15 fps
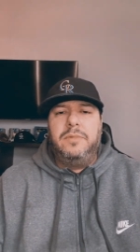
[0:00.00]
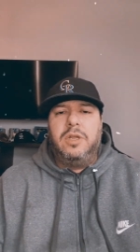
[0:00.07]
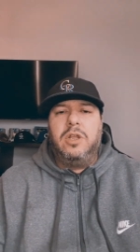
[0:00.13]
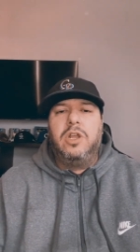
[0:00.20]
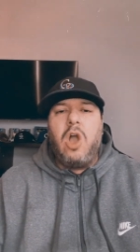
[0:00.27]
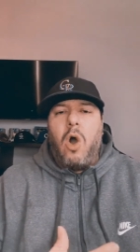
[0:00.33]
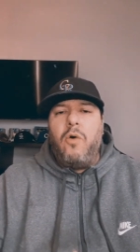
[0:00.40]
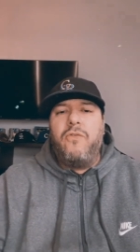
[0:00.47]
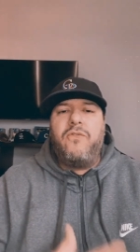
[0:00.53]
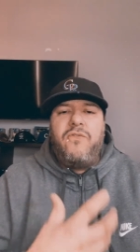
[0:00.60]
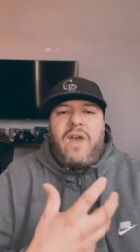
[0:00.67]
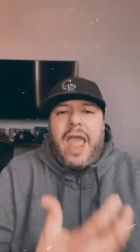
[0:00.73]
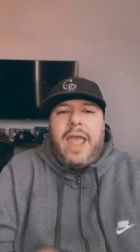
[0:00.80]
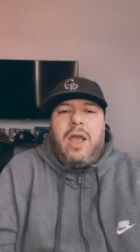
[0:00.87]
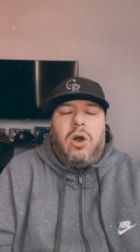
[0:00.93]
Go
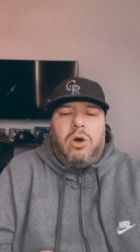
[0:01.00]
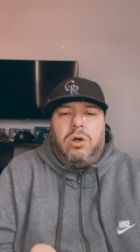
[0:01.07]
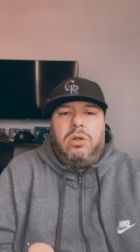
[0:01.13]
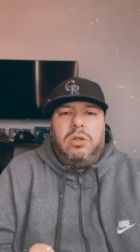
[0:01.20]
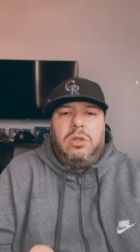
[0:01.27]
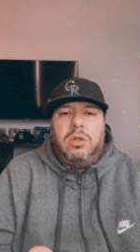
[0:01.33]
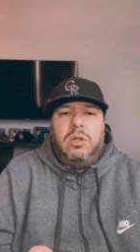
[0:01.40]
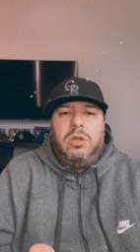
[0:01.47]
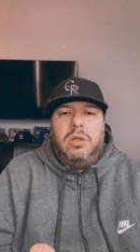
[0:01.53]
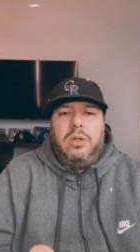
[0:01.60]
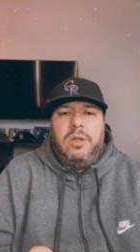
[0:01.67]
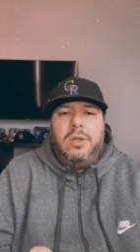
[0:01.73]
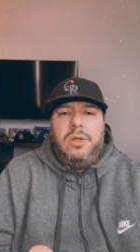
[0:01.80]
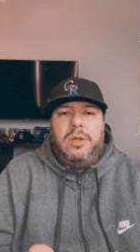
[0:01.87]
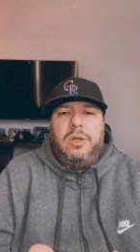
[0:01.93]
fail,
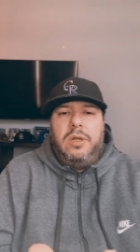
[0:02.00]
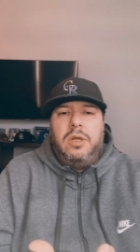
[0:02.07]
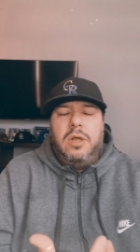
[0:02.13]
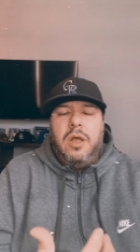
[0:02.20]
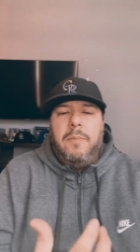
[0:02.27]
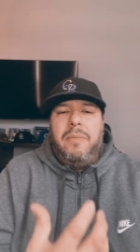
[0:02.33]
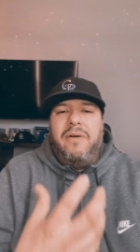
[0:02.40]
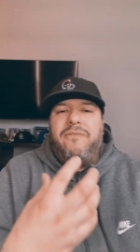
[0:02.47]
but